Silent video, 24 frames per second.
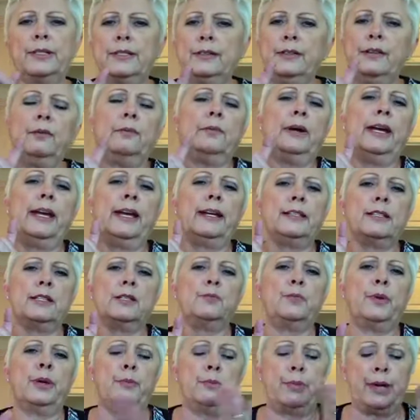So anyway, he has this
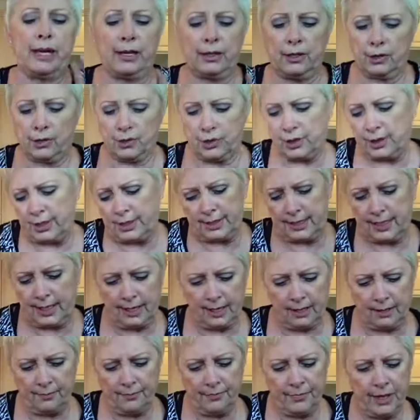big bandage on his
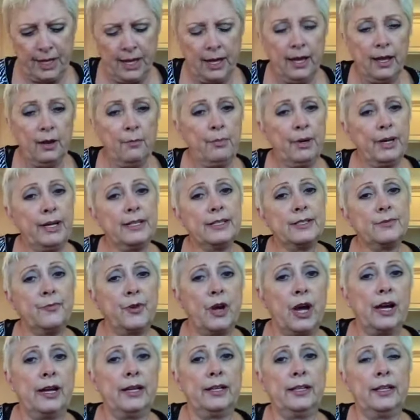hand, but it's
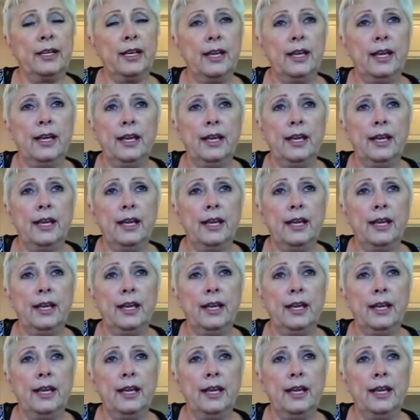fine.